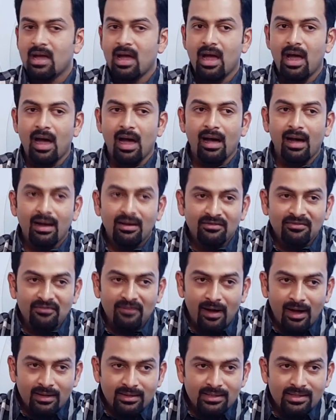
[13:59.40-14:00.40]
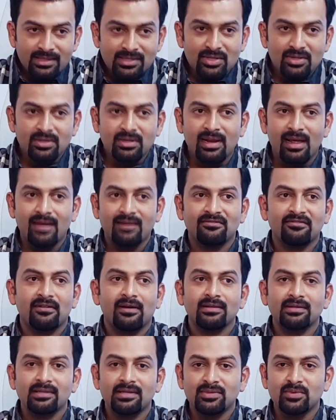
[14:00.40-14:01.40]
our fathers or
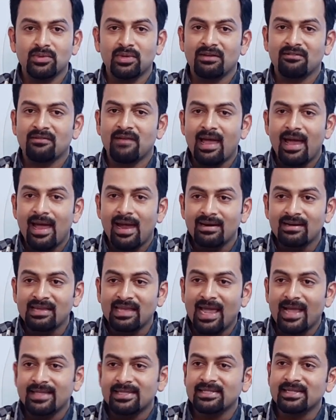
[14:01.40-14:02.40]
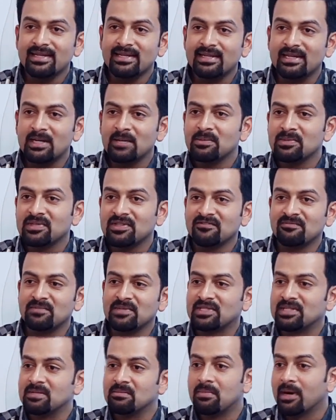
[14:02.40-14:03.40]
grandfathers would have had catching a glimpse of
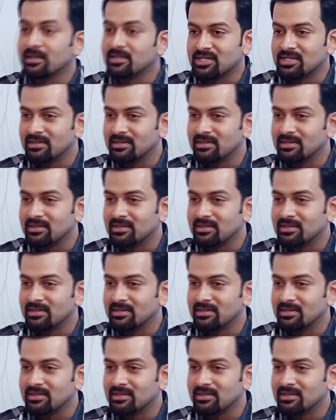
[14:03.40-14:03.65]
Mister Bachchan.